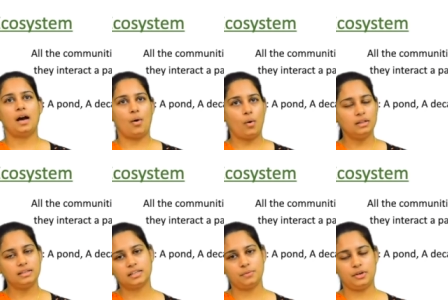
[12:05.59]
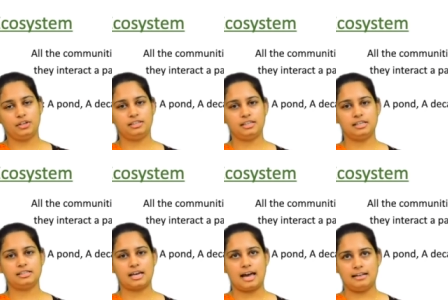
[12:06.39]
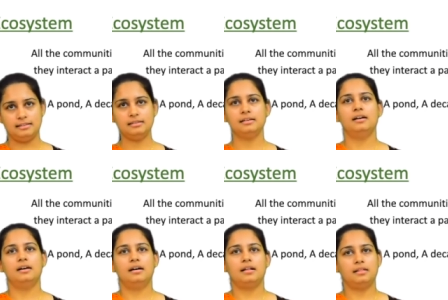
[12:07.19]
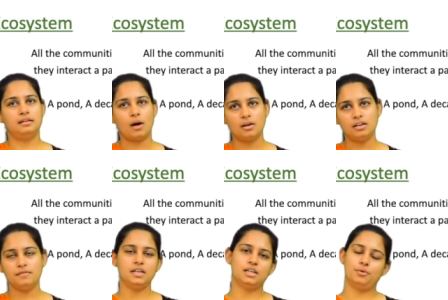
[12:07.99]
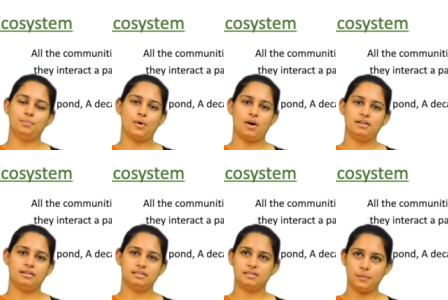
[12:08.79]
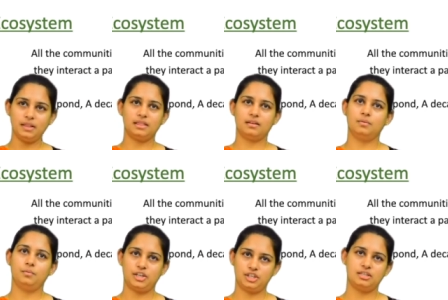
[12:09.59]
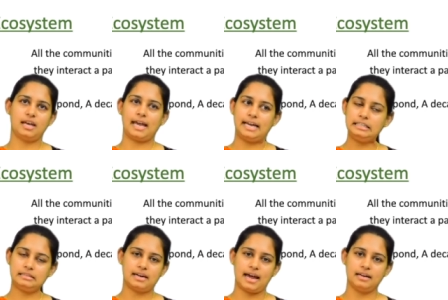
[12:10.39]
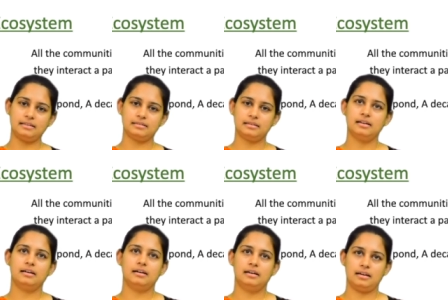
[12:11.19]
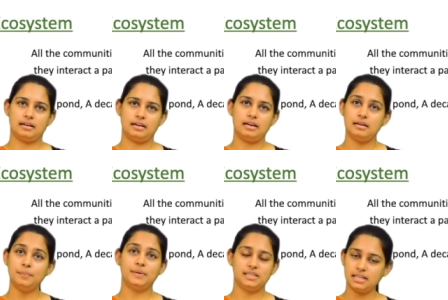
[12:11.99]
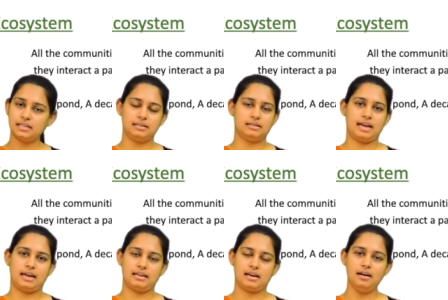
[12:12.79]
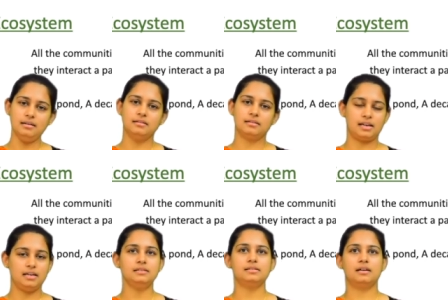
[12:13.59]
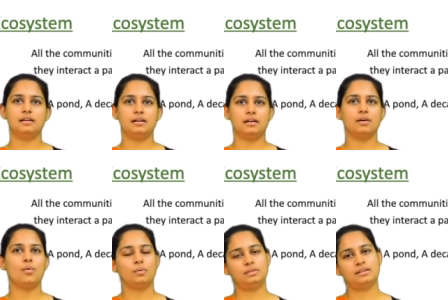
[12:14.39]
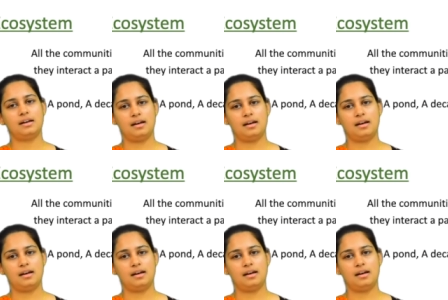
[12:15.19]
all the communities and the non-living components with which they interact in a particular area is called